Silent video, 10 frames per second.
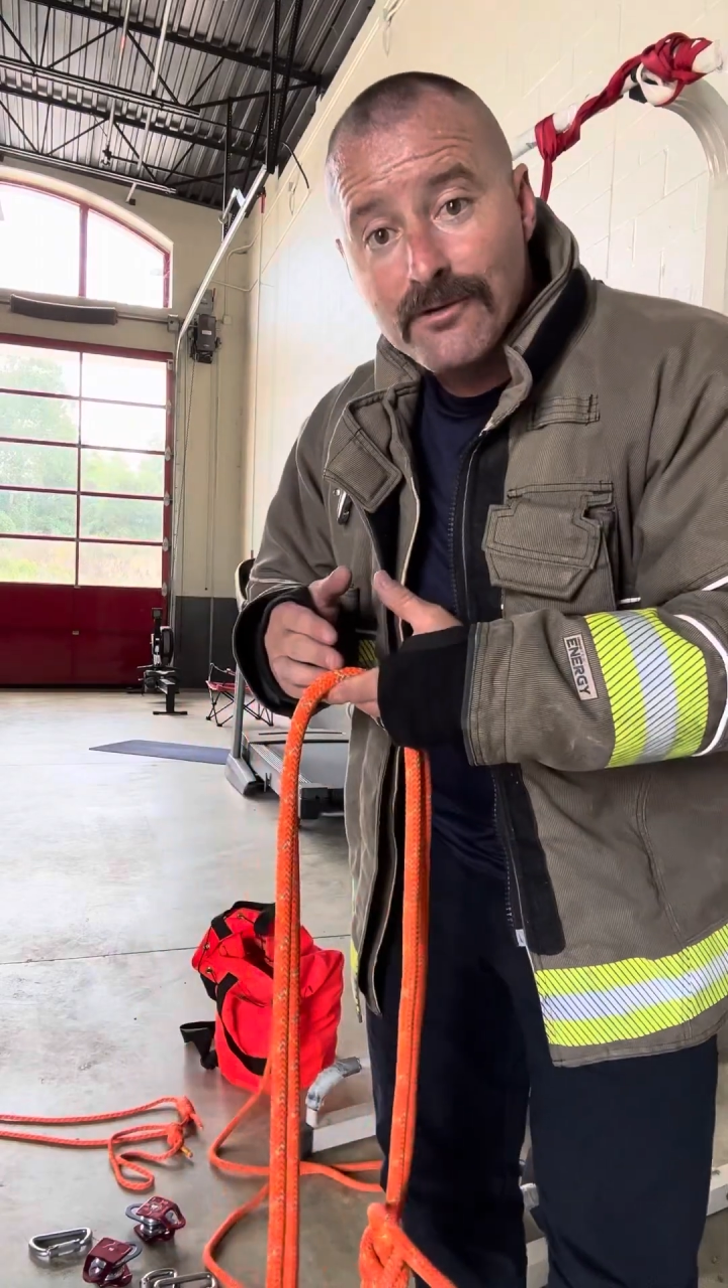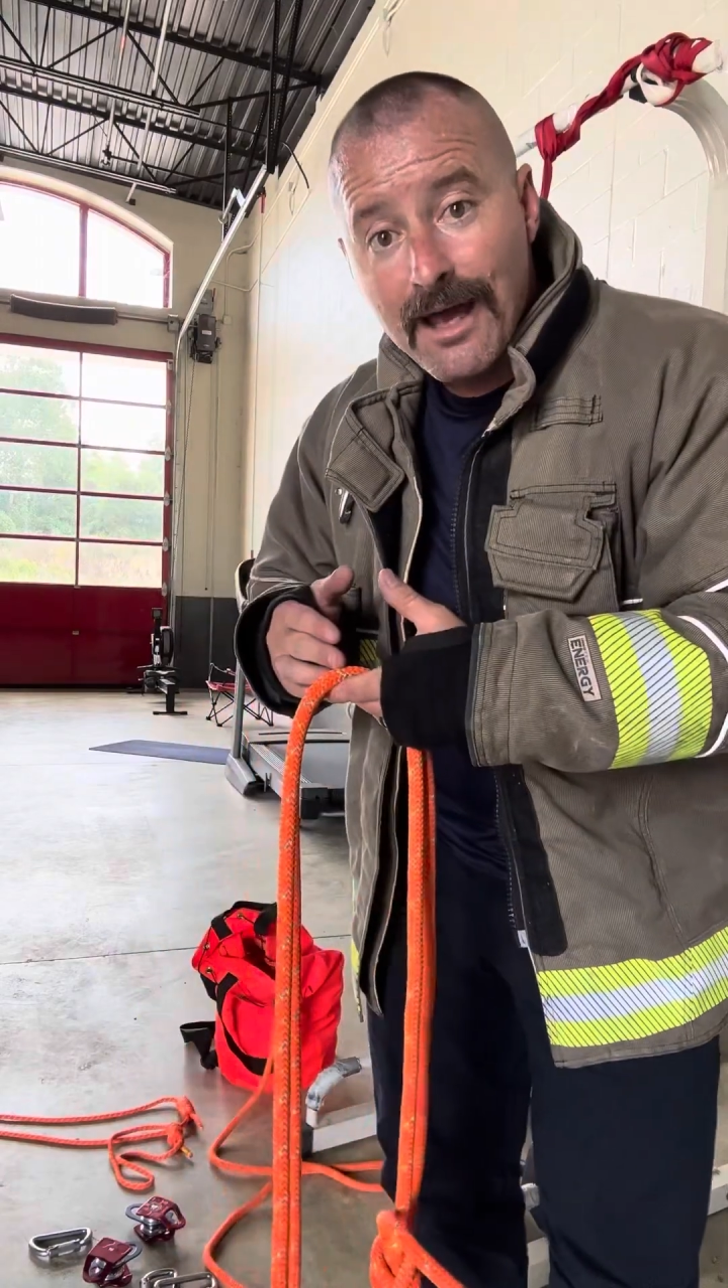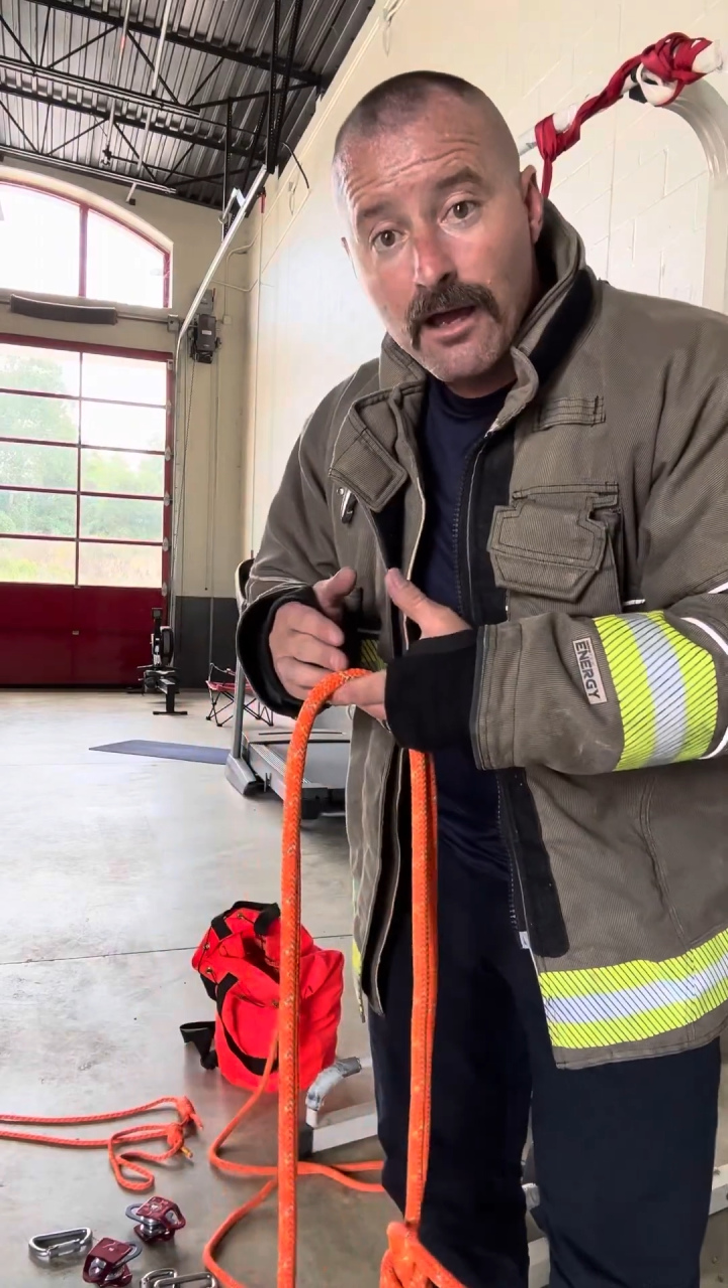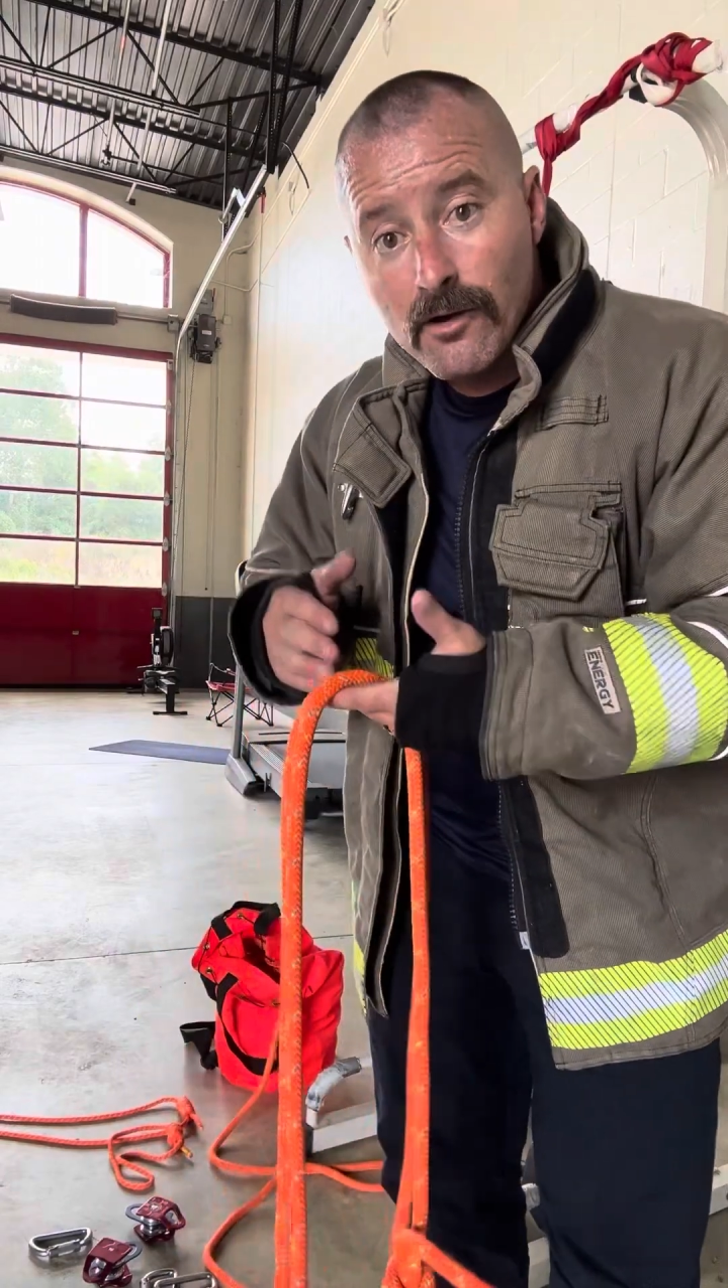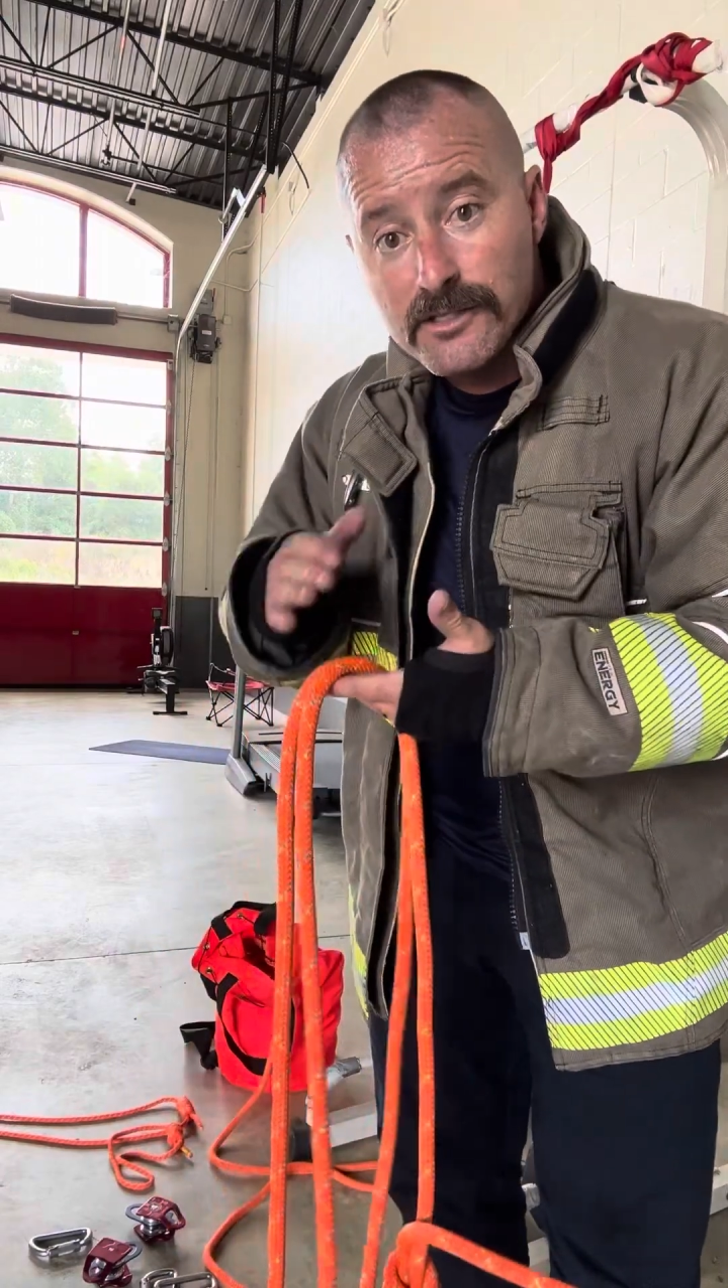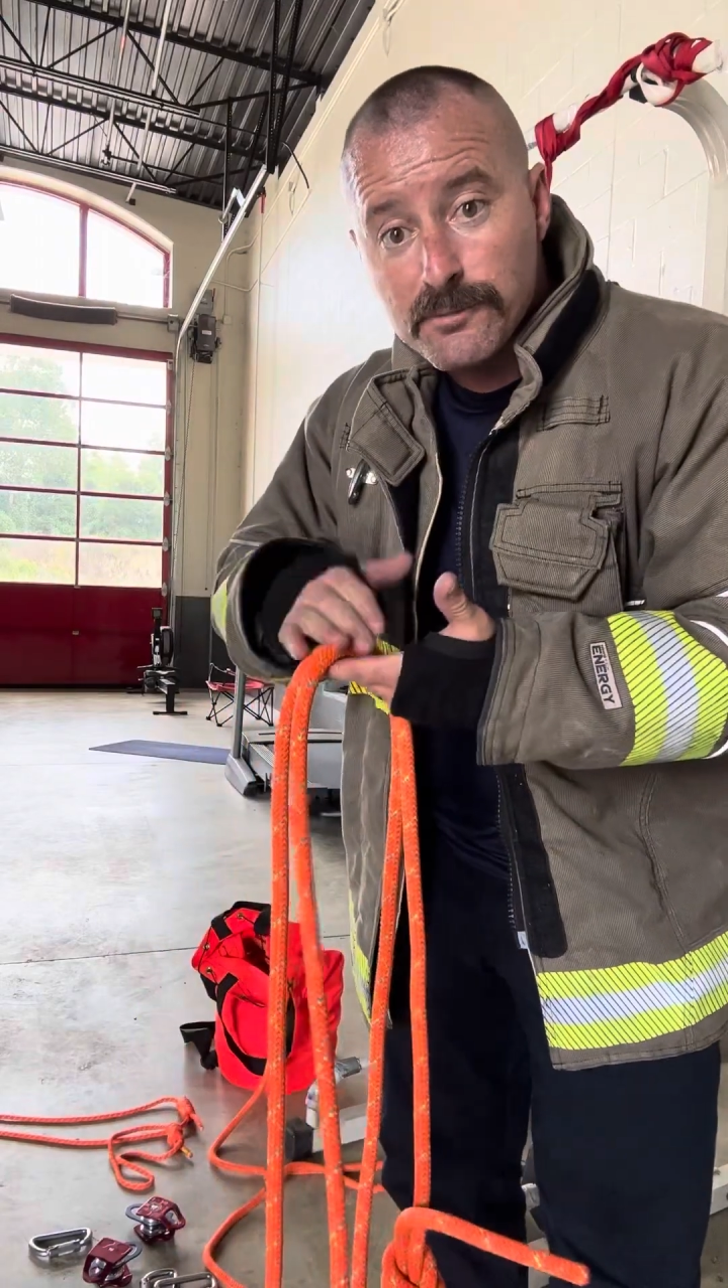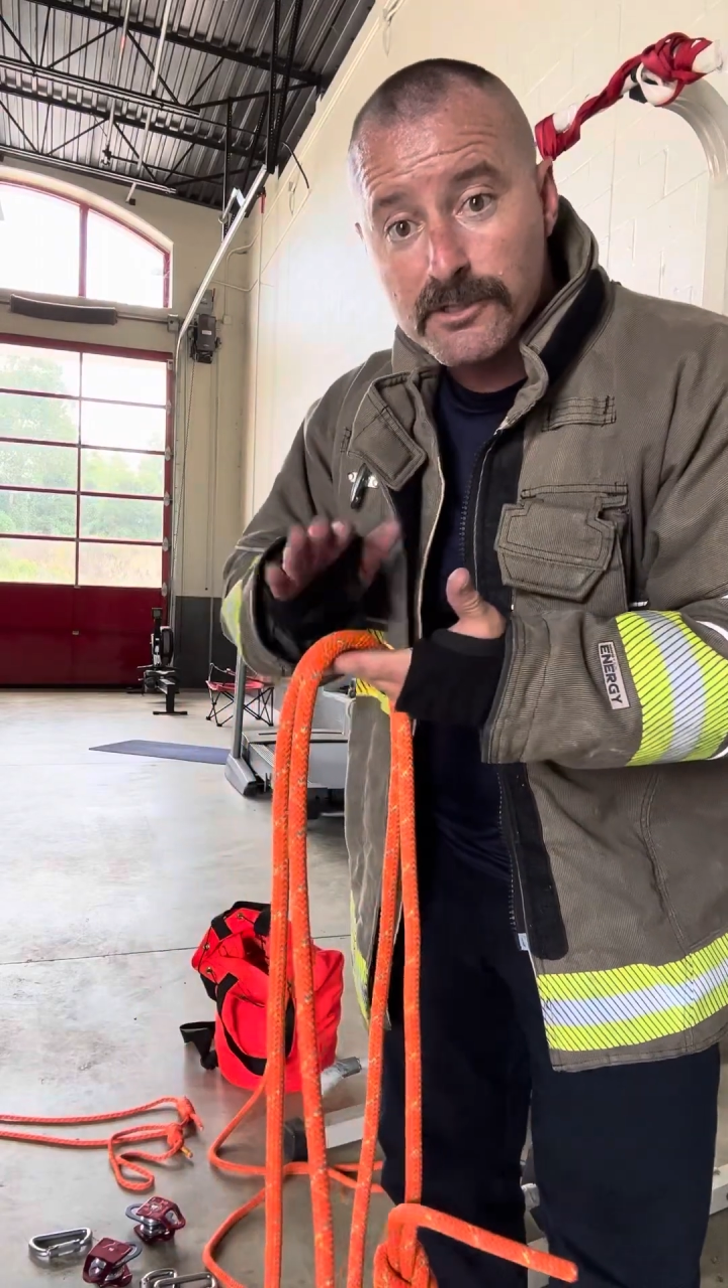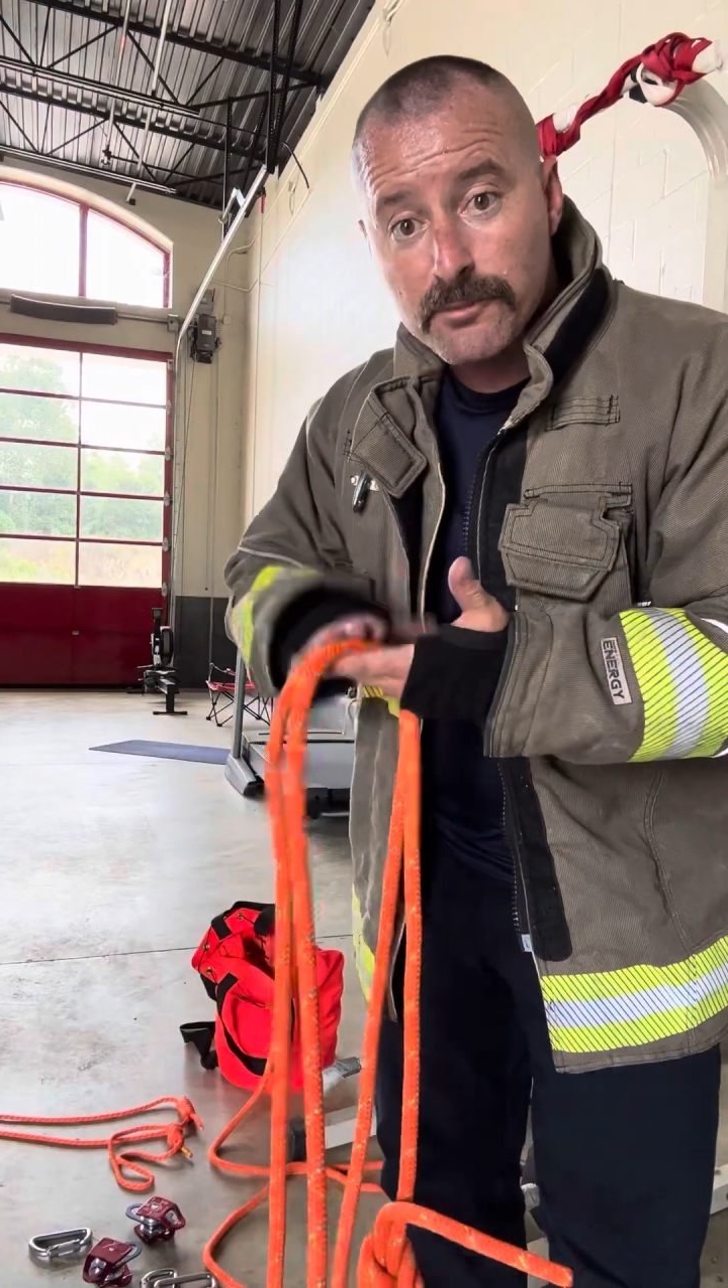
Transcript: now is put